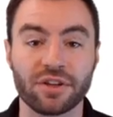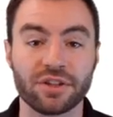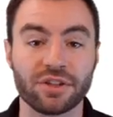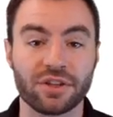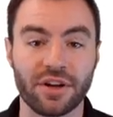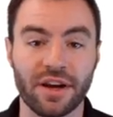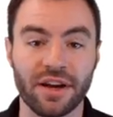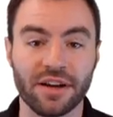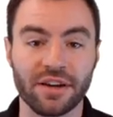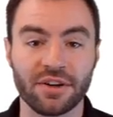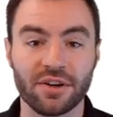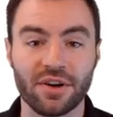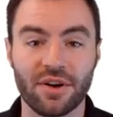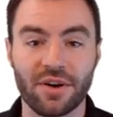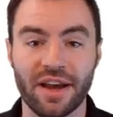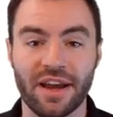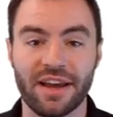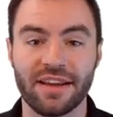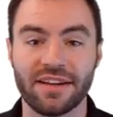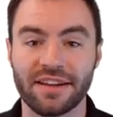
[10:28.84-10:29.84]
So now I can go
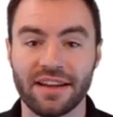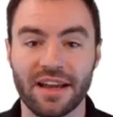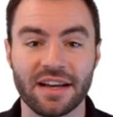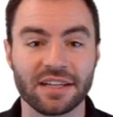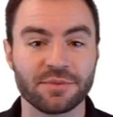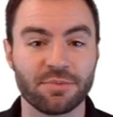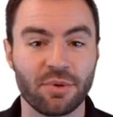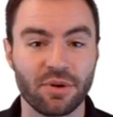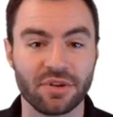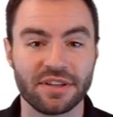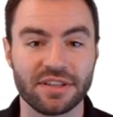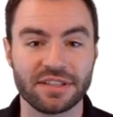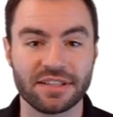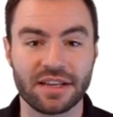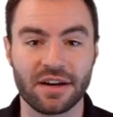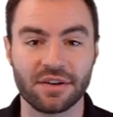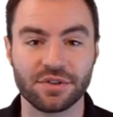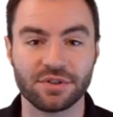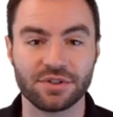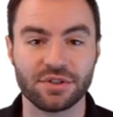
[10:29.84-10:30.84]
ahead and export this
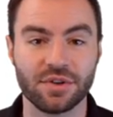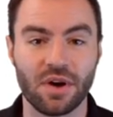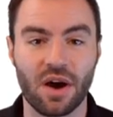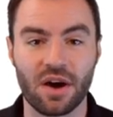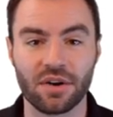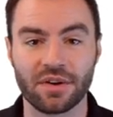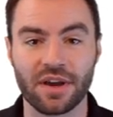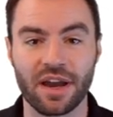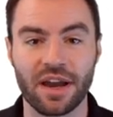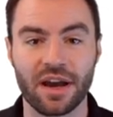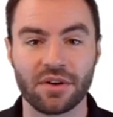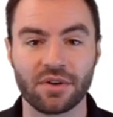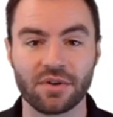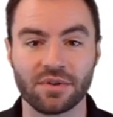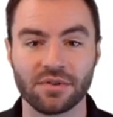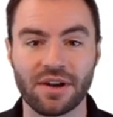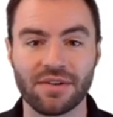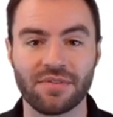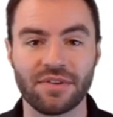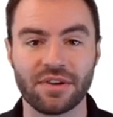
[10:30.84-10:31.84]
out to AutoCAD or
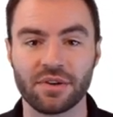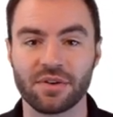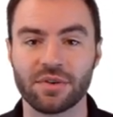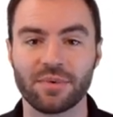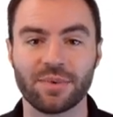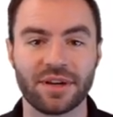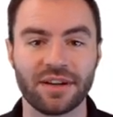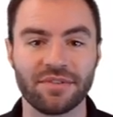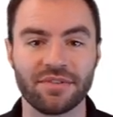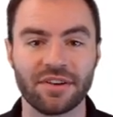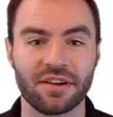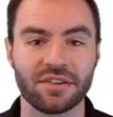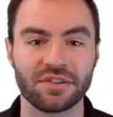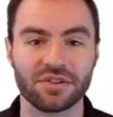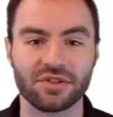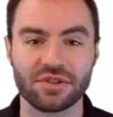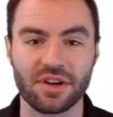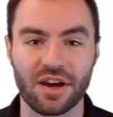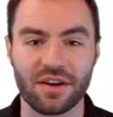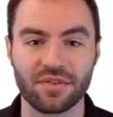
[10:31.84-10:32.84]
Revit or whatever
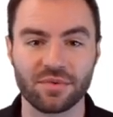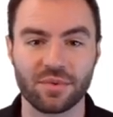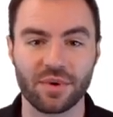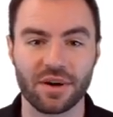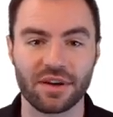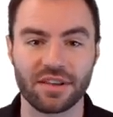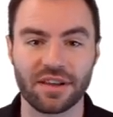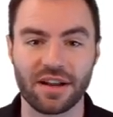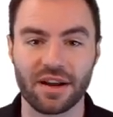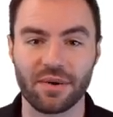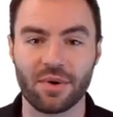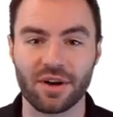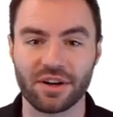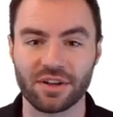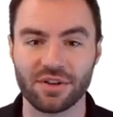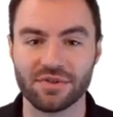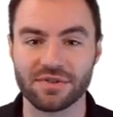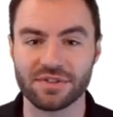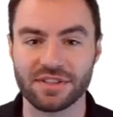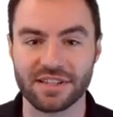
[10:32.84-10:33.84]
other software that I want
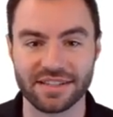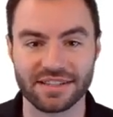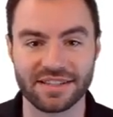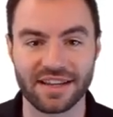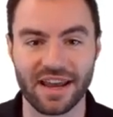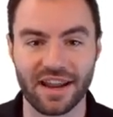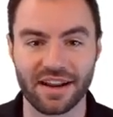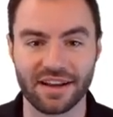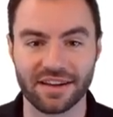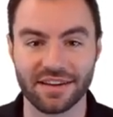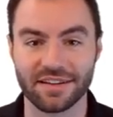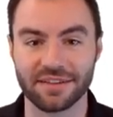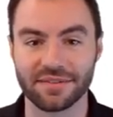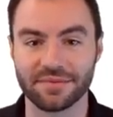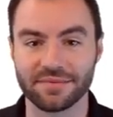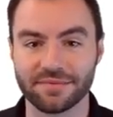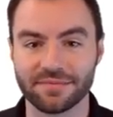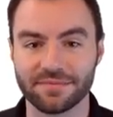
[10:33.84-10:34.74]
to use this data in.